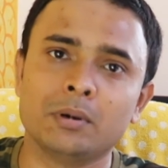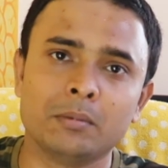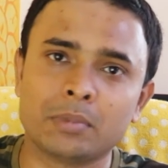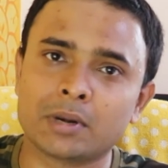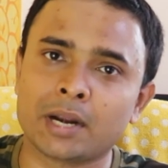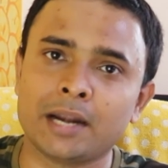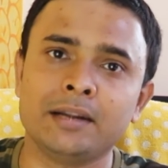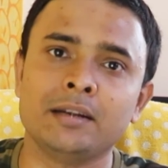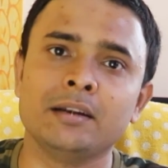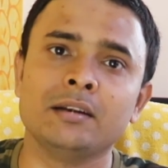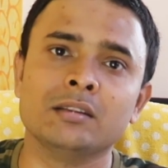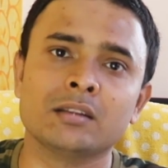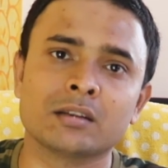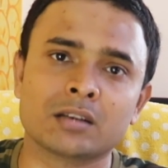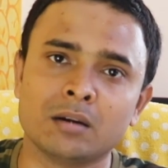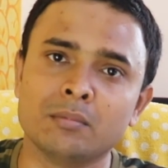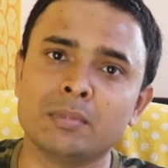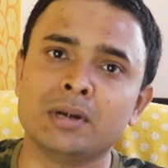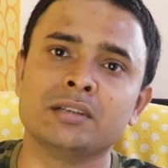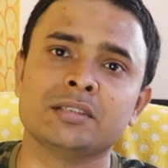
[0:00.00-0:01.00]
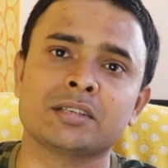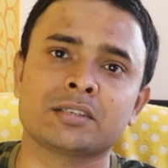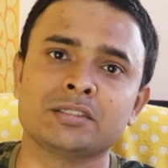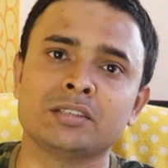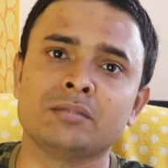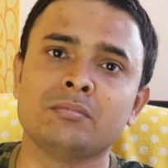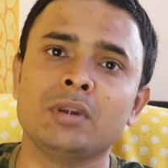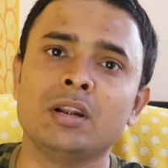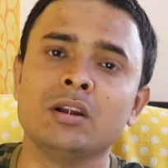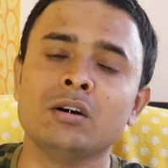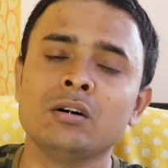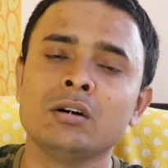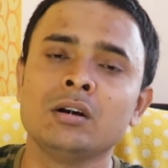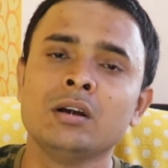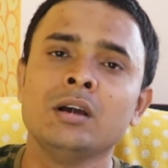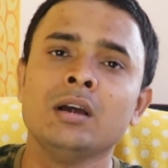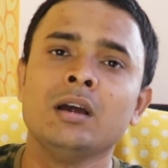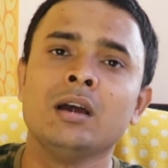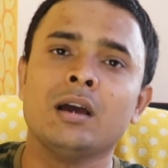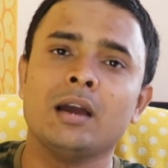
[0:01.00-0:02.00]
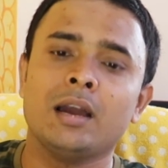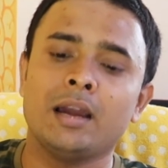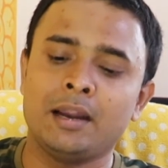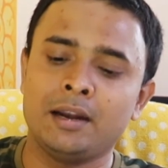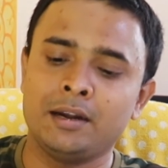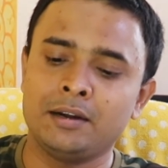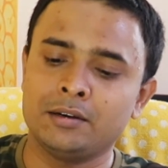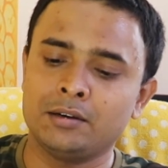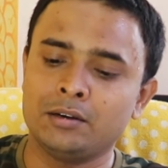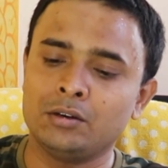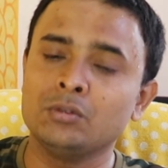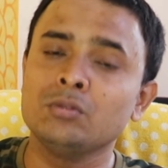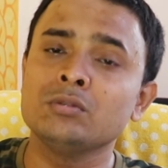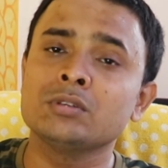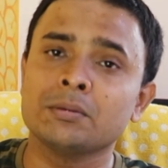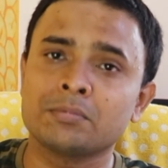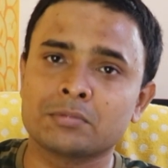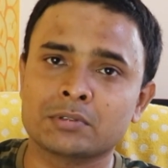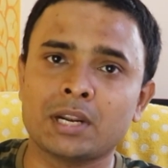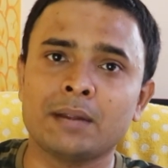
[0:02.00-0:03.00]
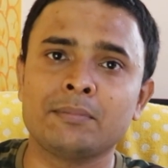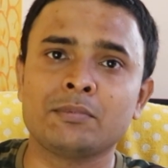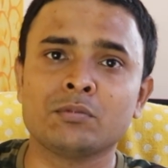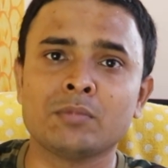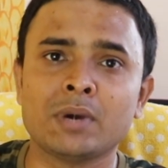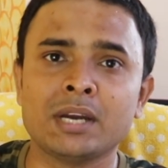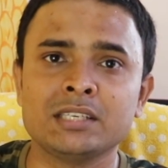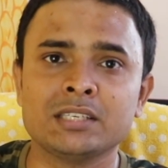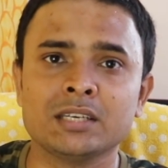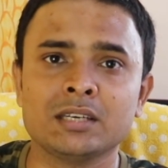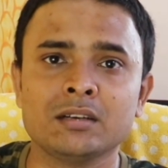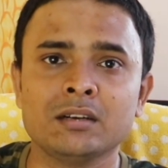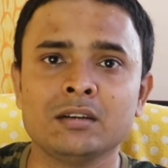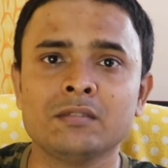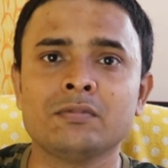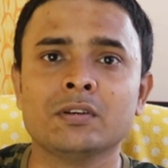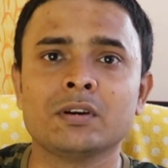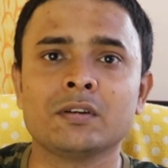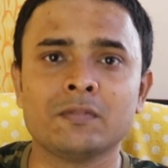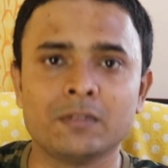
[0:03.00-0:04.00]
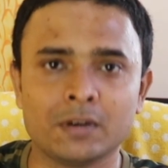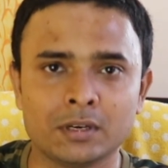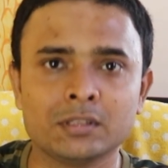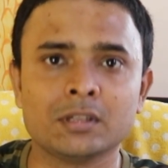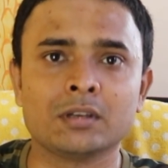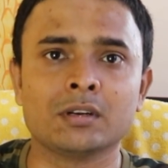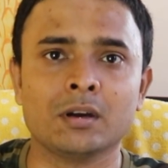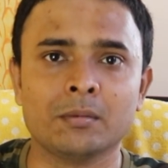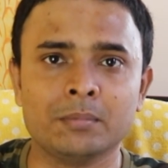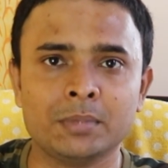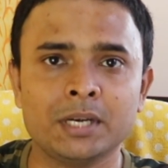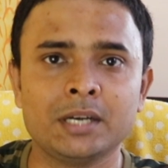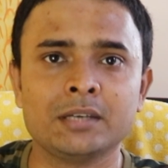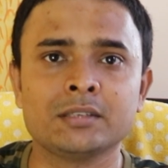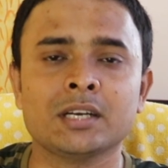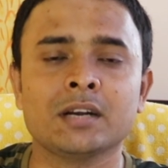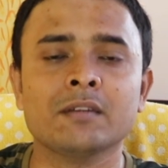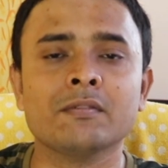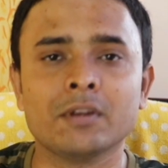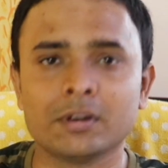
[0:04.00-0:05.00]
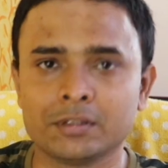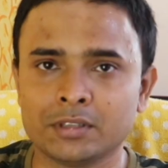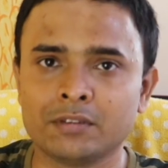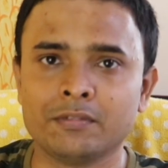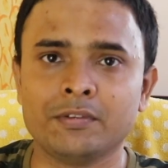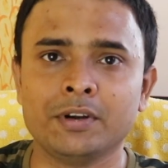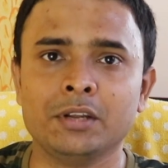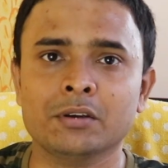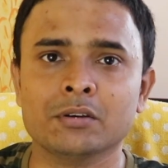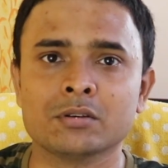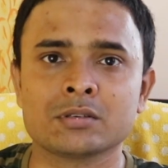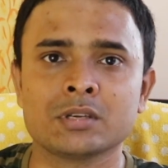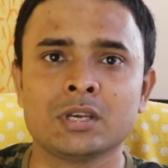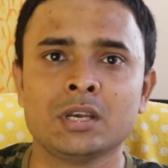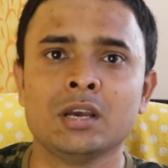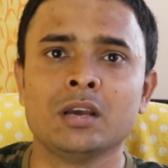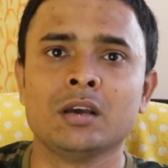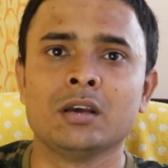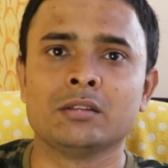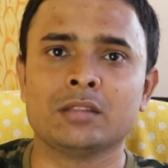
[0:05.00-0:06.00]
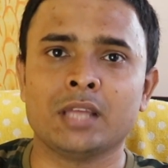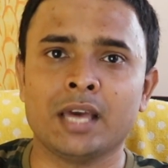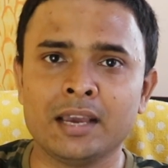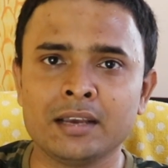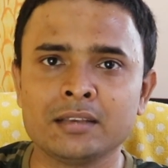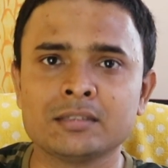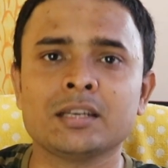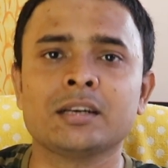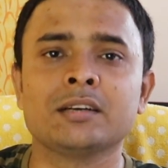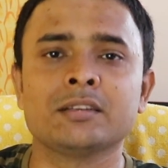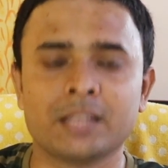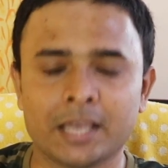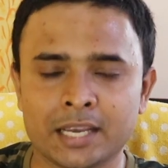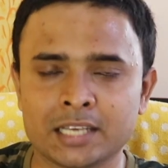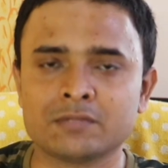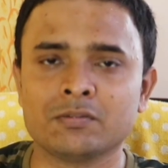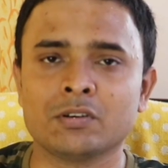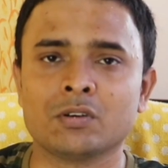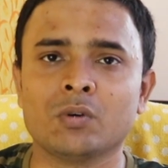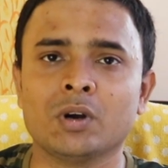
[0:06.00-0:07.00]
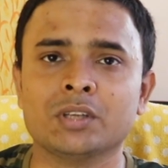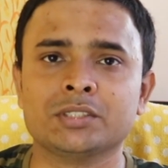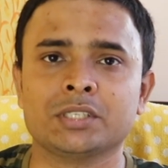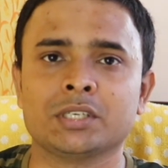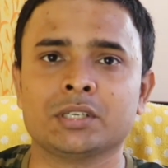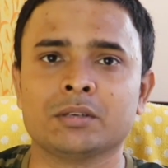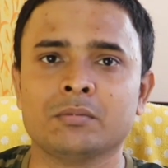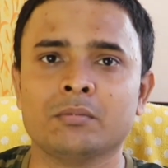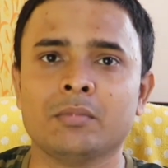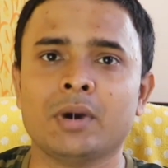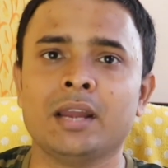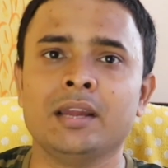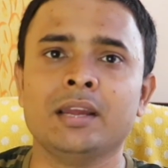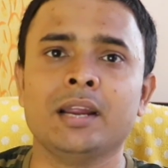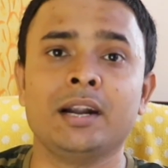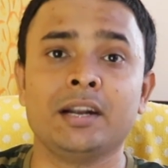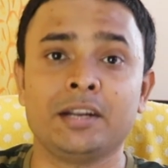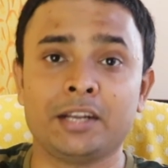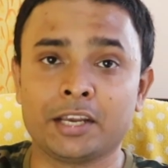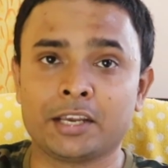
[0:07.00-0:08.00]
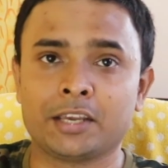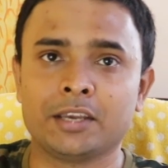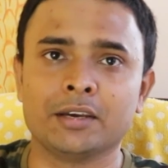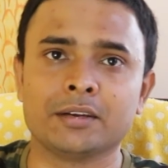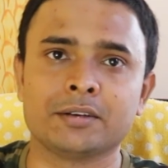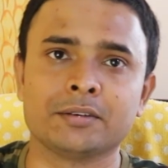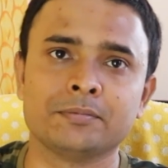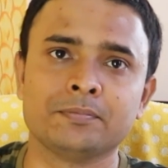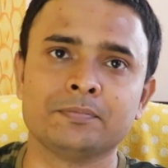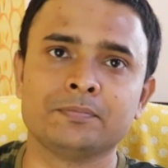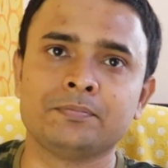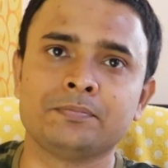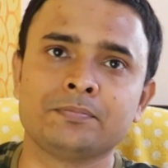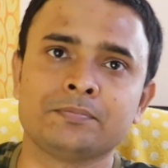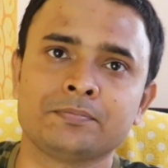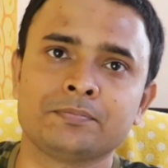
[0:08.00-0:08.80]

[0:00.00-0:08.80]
write in the comment section below, and do subscribe to my channel for further updates and further videos. Thanks, and thanks for watching. Bye and take care.